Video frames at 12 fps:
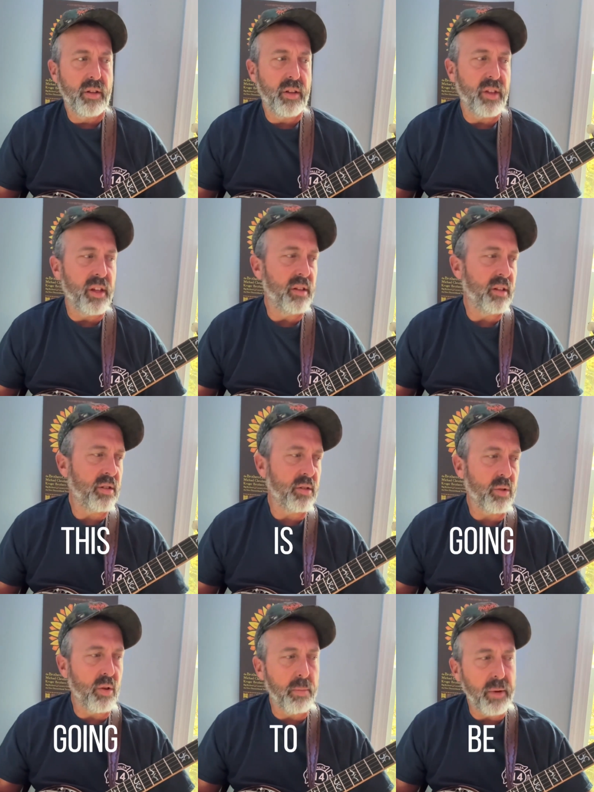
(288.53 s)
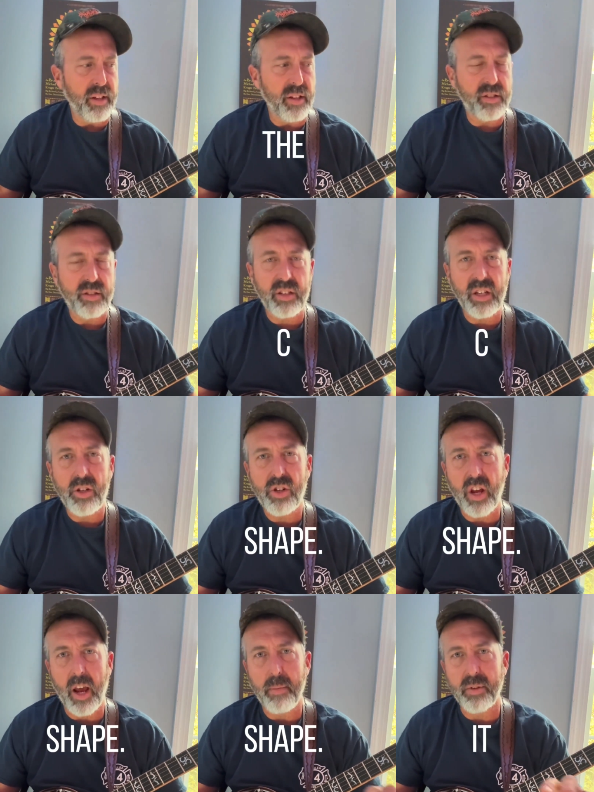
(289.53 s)
Then this is going to be the C
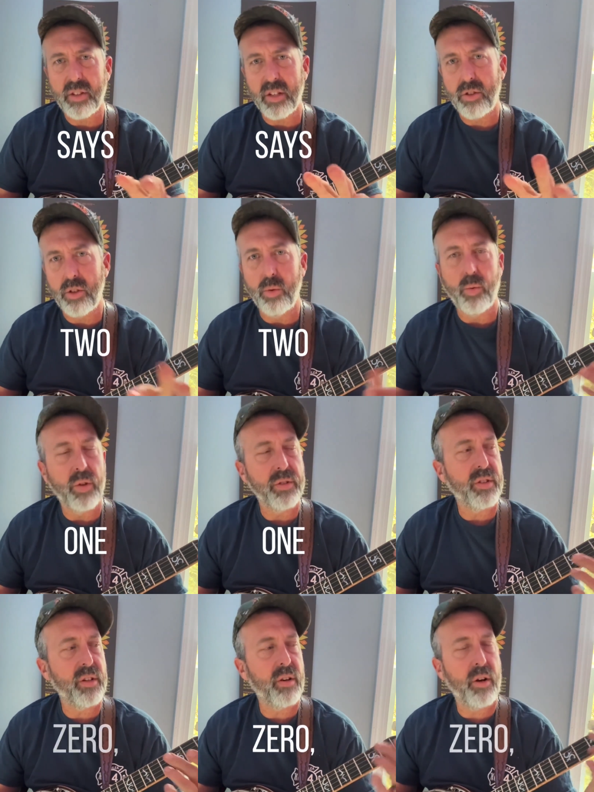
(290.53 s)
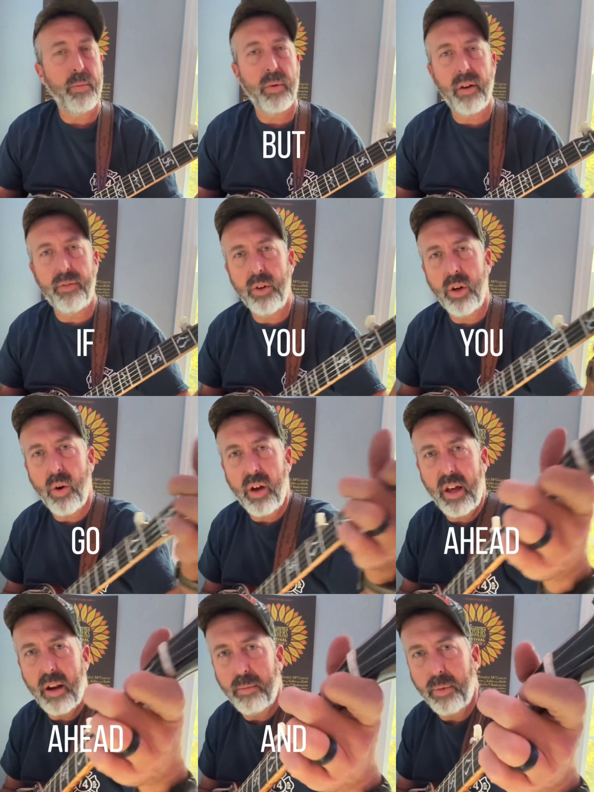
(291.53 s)
shape. It says 2-1-0, but if you go
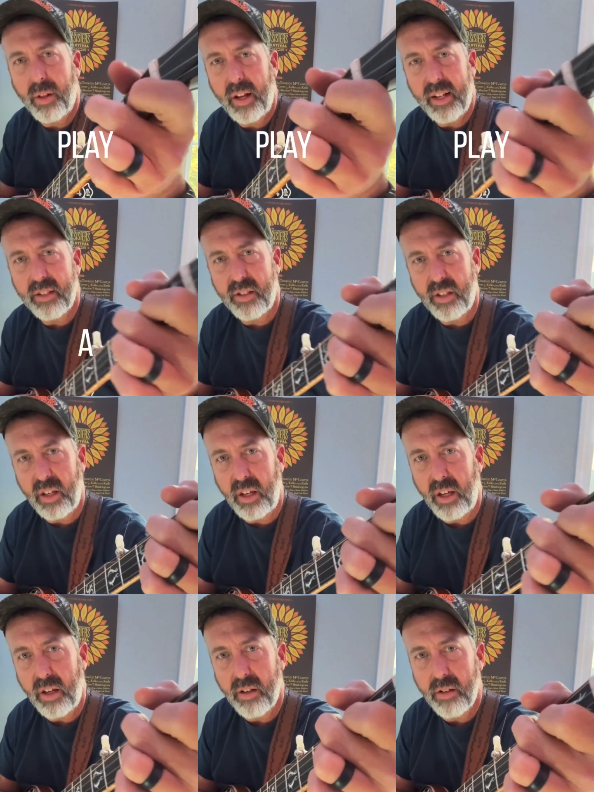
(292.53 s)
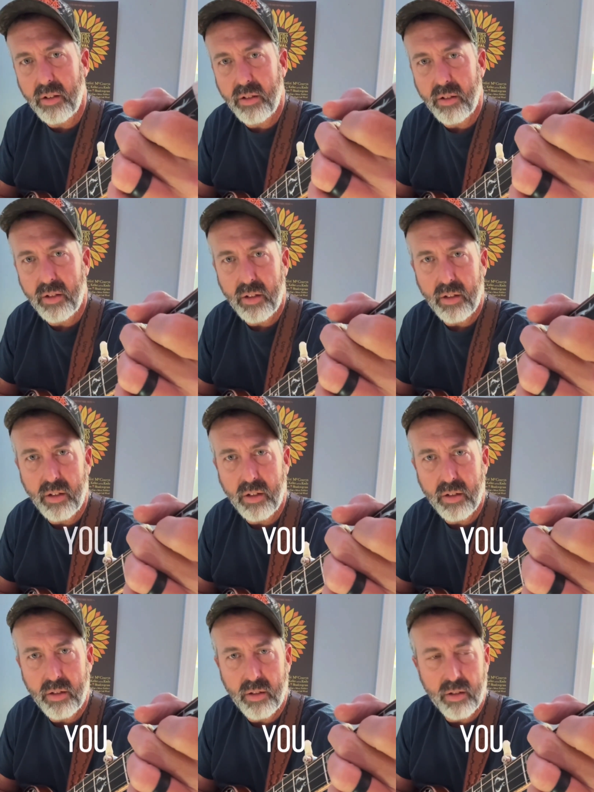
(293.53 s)
ahead and play a C, you
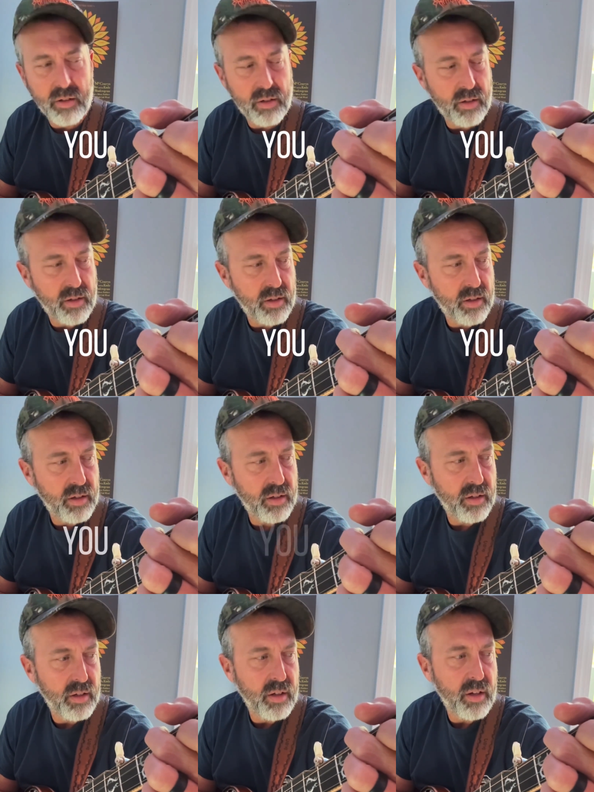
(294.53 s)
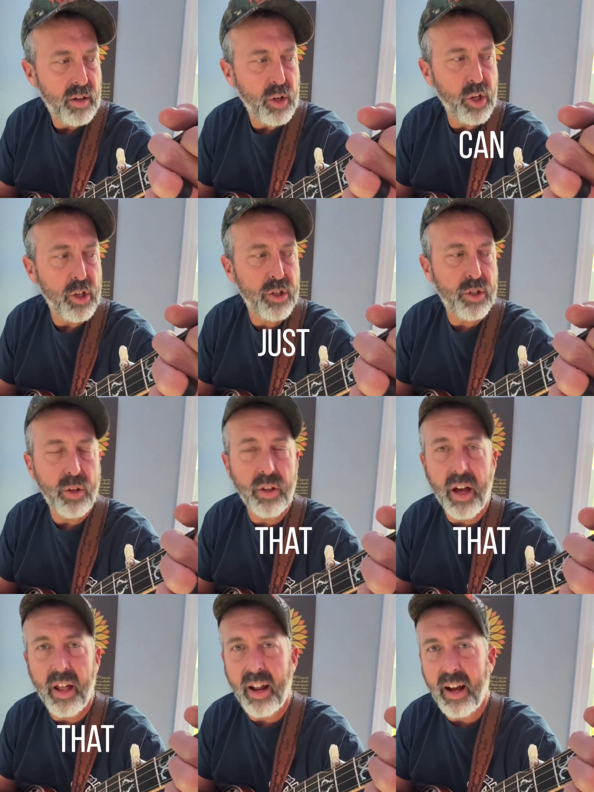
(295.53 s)
can just do
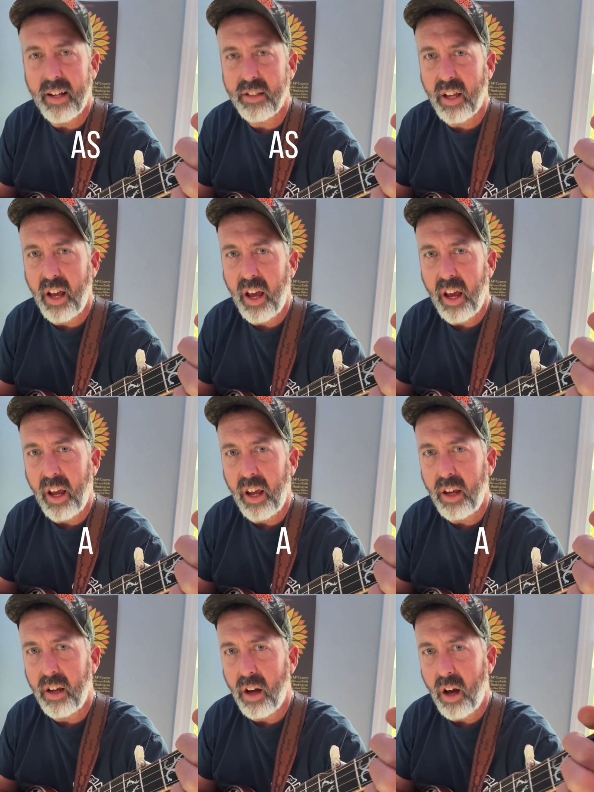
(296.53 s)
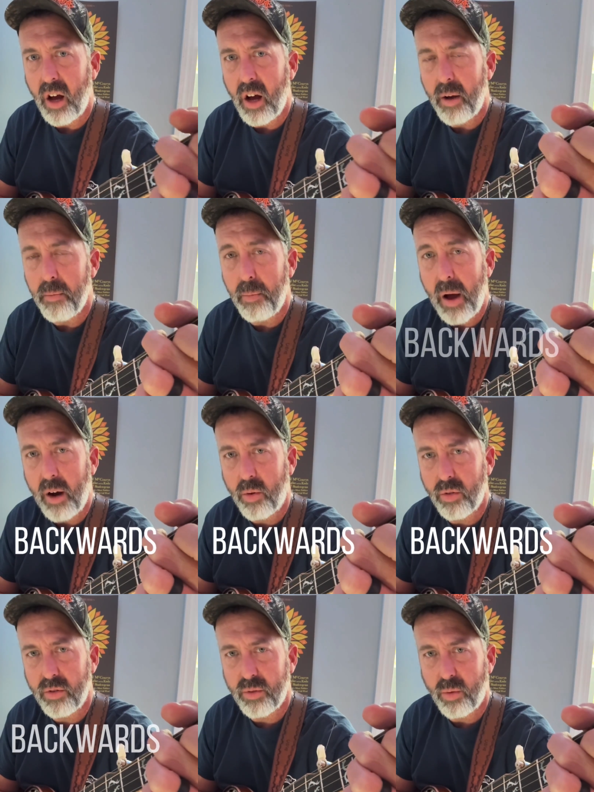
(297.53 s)
that as a
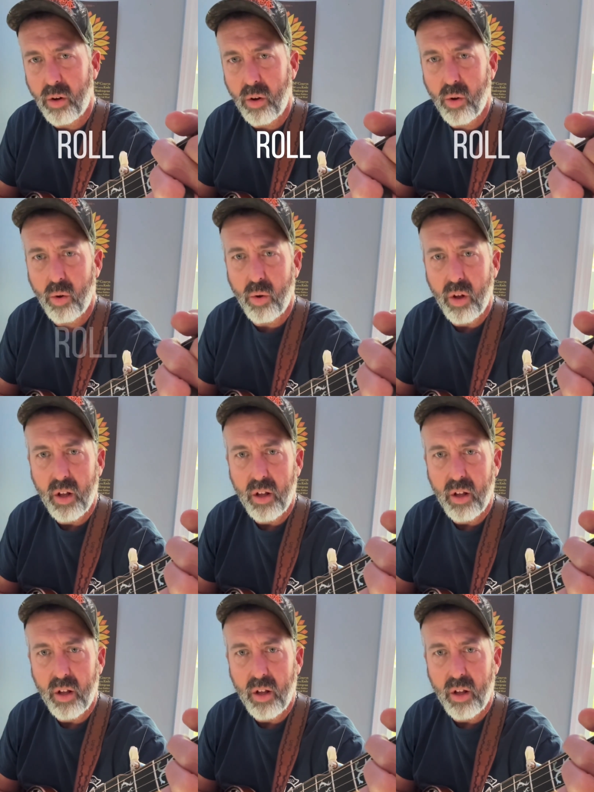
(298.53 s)
backwards roll.